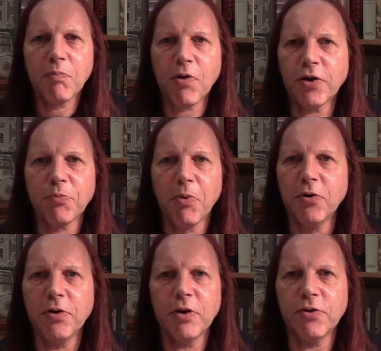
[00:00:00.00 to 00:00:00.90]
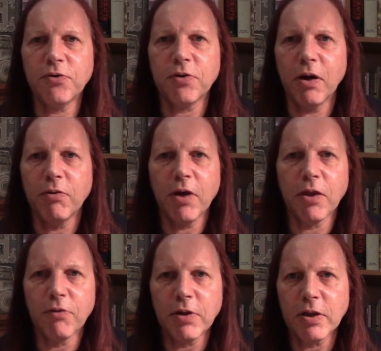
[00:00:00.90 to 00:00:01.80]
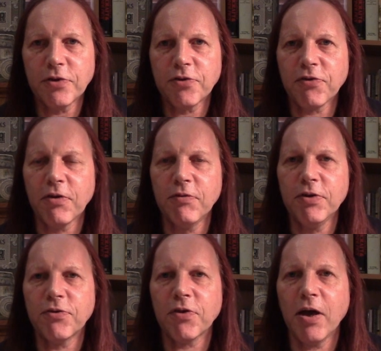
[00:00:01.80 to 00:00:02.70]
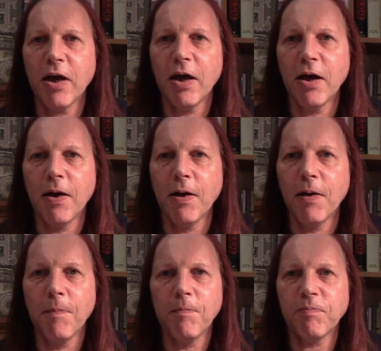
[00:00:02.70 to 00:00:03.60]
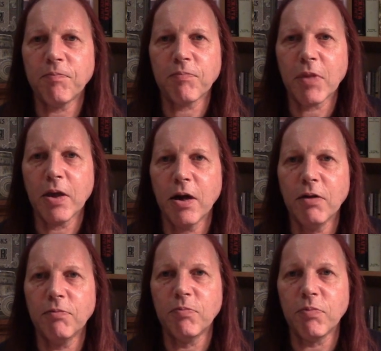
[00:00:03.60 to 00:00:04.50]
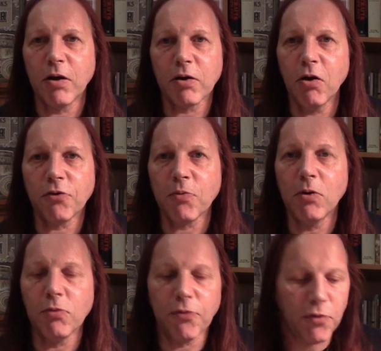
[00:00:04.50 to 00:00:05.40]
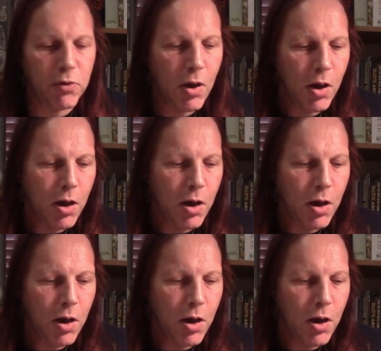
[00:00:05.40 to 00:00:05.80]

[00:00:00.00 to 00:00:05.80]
price point as, you know, the other English distilleries, you know, like Cotswolds and